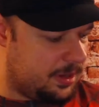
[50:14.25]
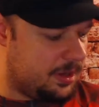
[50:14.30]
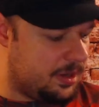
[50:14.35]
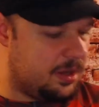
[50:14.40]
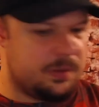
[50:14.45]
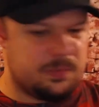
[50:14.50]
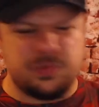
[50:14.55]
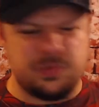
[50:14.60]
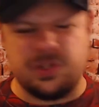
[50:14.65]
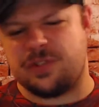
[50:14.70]

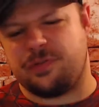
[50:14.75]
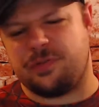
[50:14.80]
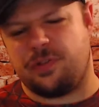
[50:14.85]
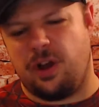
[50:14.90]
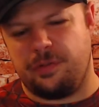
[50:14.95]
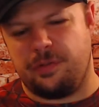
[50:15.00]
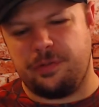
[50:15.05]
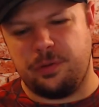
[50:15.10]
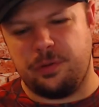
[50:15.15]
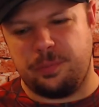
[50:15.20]
Just for all
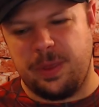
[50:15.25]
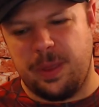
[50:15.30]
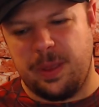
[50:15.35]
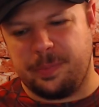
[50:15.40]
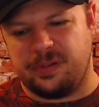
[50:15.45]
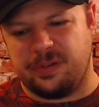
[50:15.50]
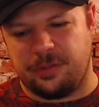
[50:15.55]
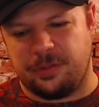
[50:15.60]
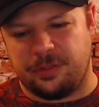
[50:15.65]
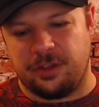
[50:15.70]
of you
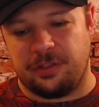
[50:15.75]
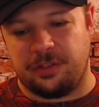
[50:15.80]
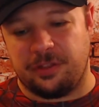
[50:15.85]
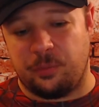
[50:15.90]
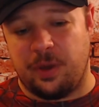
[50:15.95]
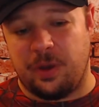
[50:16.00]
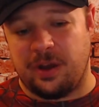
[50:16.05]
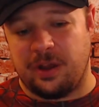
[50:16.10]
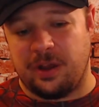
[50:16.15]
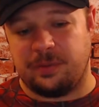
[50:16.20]
people out there that
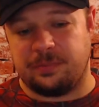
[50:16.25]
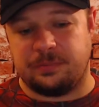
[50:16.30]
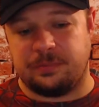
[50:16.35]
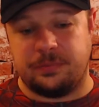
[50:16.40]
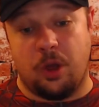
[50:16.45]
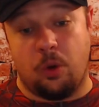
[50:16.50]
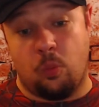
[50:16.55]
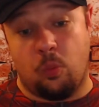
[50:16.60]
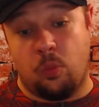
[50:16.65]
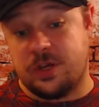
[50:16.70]
want to
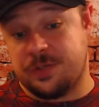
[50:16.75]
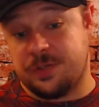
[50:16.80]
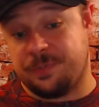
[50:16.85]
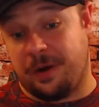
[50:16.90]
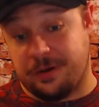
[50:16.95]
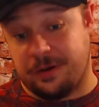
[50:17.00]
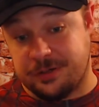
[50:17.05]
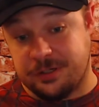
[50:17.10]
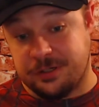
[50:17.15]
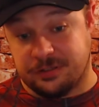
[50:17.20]
know which
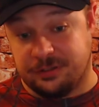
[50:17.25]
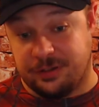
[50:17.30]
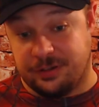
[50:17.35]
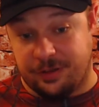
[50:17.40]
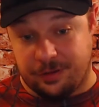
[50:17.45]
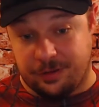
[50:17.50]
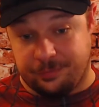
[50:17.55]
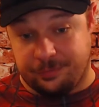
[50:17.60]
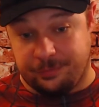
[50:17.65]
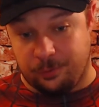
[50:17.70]
part you're
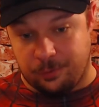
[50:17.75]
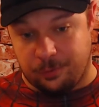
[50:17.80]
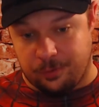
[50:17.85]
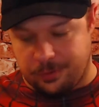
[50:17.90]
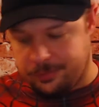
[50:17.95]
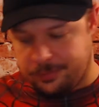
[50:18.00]
looking for.